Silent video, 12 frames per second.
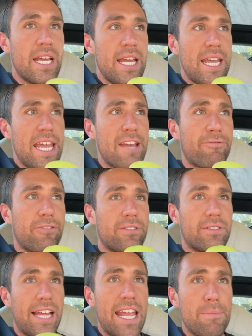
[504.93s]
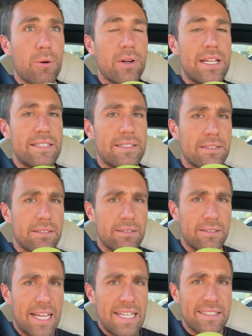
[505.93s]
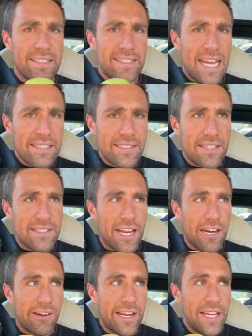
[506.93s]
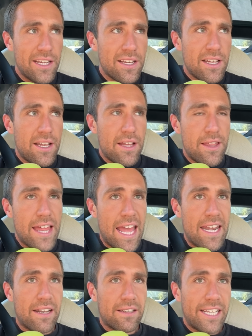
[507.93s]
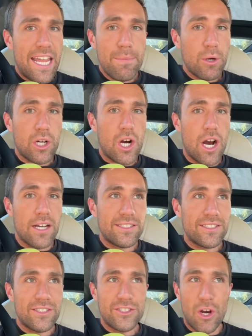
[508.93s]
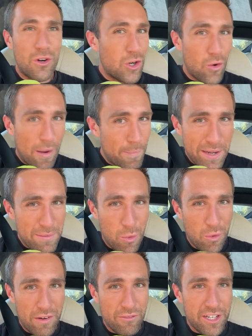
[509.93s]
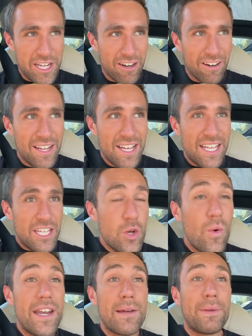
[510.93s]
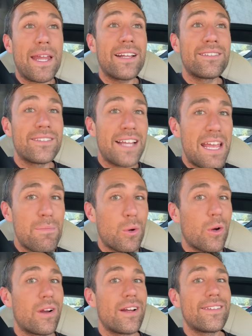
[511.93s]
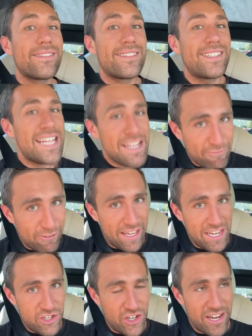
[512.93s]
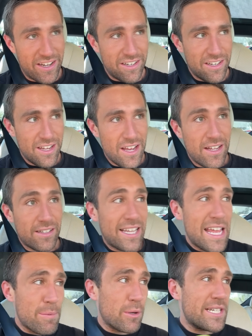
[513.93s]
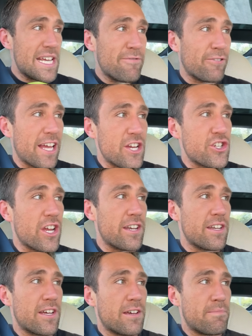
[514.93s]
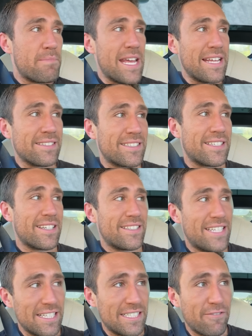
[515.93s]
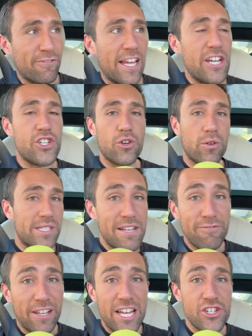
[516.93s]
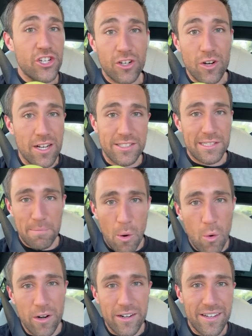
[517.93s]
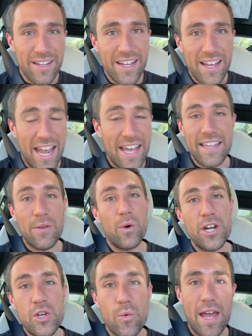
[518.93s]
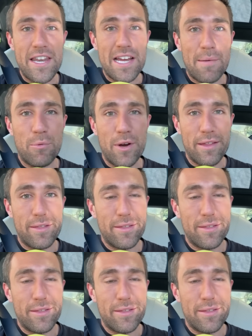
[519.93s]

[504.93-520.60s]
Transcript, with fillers: if labor is less necessary, then labor costs don't go up anymore every year. You end up getting labor deflation. Labor deflation means disinflation or deflation across the board. And then what do you end up with?